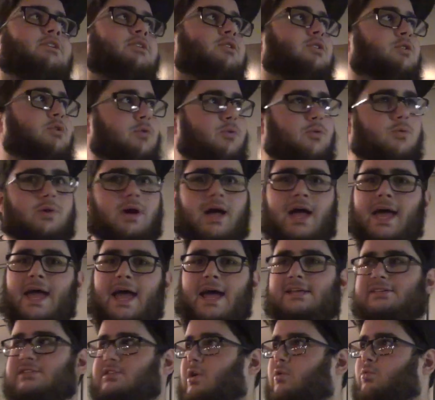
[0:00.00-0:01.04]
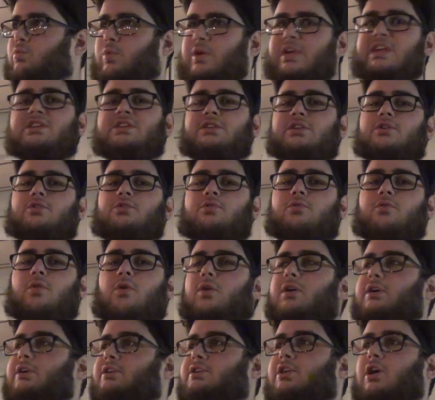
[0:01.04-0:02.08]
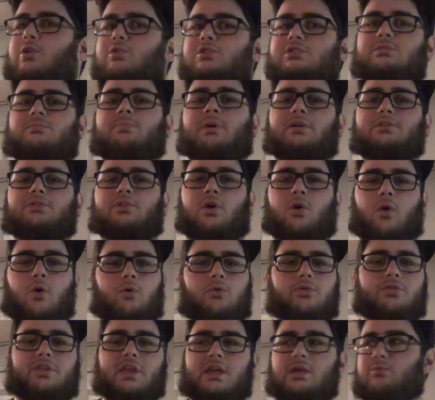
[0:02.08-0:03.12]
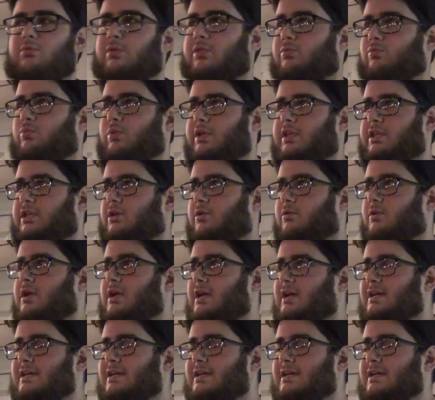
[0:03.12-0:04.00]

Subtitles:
who has a Wii U or knows about the whole thing with Wii U